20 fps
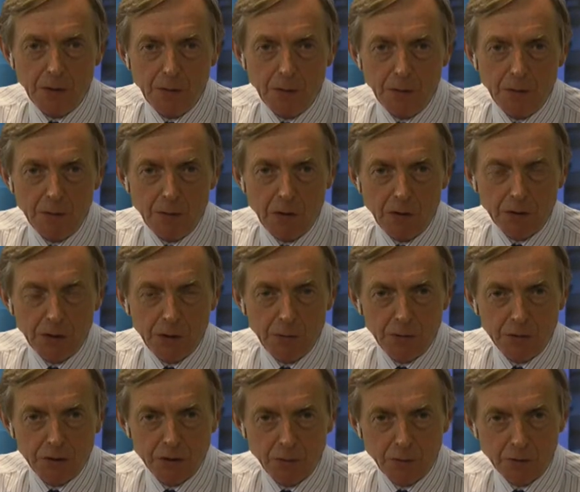Mark, you
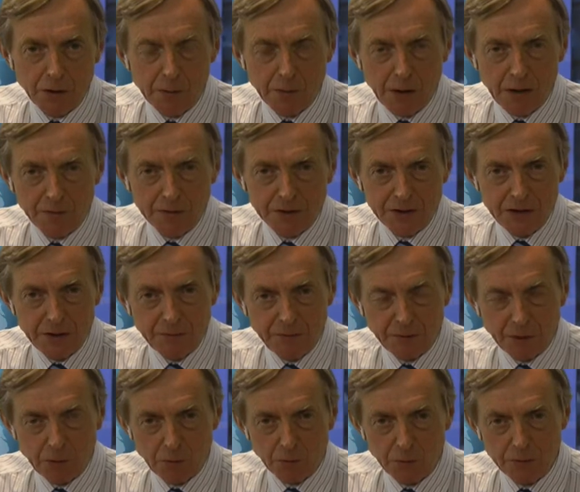were talking about the
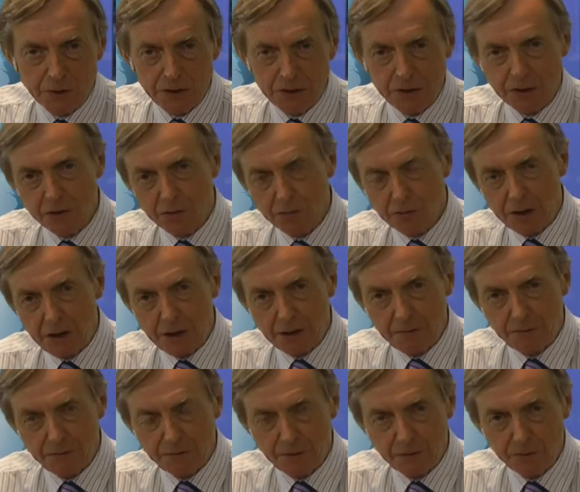difficulties of sort of
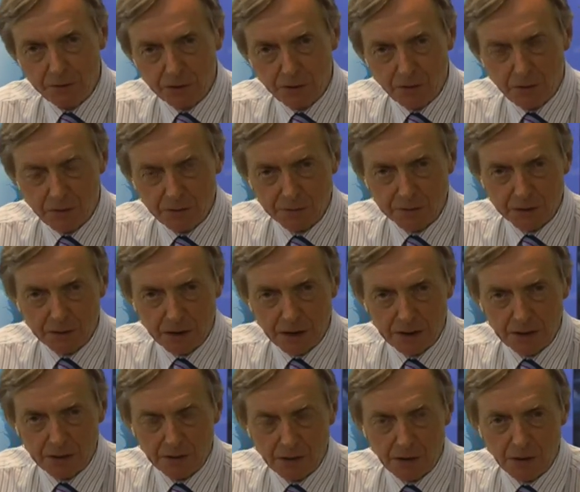getting photographs and
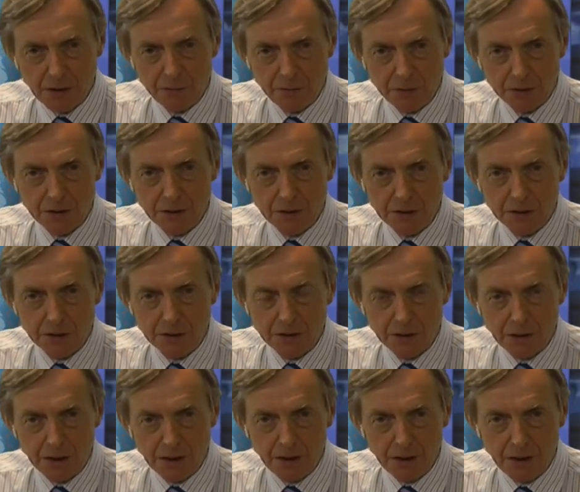getting close to this,
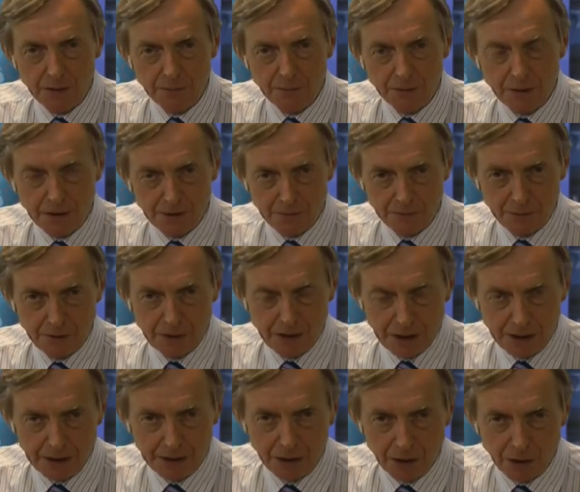
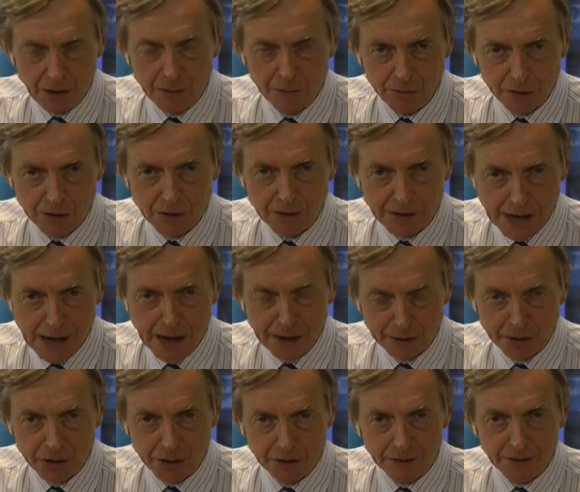getting close to the
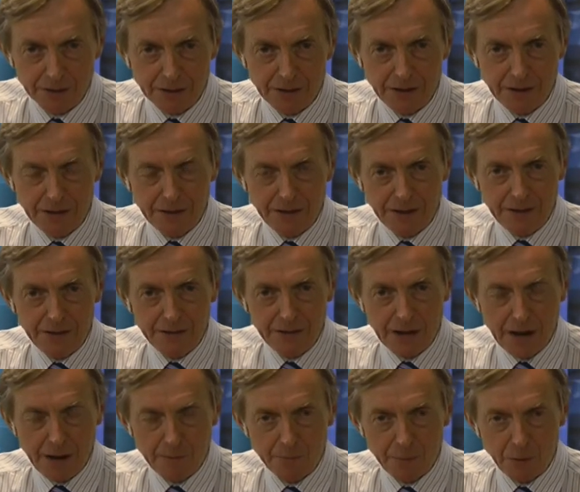action in
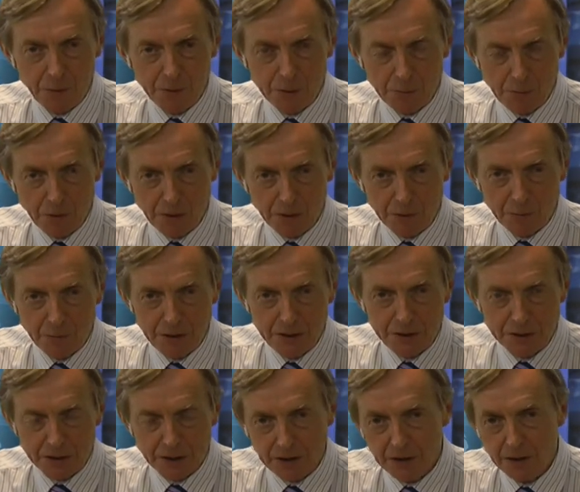that Bilderberg
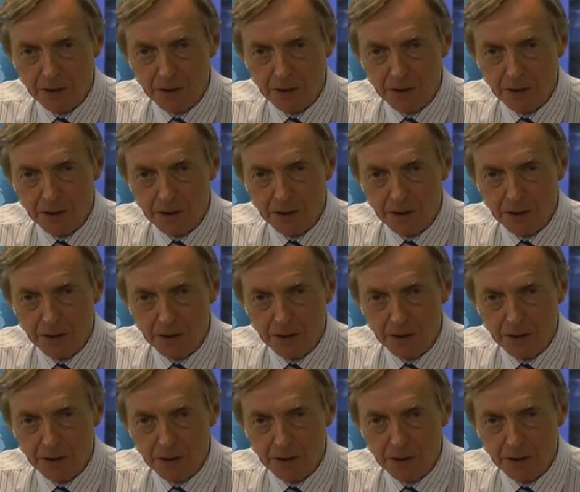meeting.